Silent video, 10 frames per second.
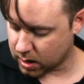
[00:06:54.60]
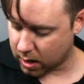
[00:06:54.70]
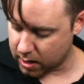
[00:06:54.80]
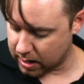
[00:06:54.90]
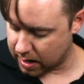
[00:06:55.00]

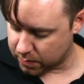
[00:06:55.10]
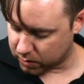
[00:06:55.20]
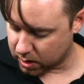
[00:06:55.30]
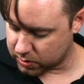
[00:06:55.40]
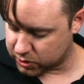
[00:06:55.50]
Alright, and
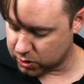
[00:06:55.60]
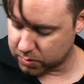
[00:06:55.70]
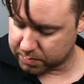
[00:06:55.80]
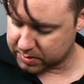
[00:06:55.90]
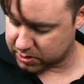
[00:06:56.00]
we'll go
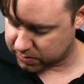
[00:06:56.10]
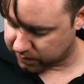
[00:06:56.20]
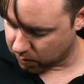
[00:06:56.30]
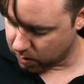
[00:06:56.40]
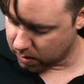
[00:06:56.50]
to position
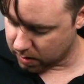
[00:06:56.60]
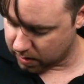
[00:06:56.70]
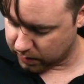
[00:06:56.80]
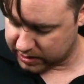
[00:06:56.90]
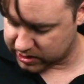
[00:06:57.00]
4,
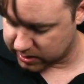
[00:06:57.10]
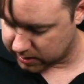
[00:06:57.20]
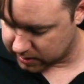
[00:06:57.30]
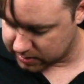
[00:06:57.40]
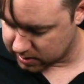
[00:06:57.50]
which
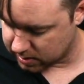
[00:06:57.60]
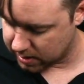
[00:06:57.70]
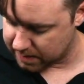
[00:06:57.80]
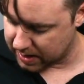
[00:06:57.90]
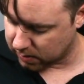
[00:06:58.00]
is
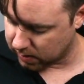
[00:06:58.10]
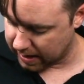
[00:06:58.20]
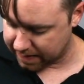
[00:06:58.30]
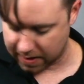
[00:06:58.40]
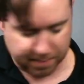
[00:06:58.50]
the middle
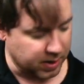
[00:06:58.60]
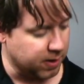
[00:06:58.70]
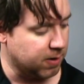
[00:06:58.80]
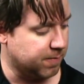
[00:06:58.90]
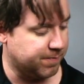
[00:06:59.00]
and the
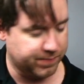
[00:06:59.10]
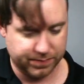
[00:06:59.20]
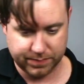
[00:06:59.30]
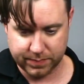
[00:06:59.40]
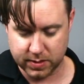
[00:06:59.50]
humbucker,
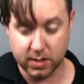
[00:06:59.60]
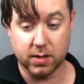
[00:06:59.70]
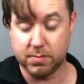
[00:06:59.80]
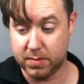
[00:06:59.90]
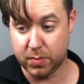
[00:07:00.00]
the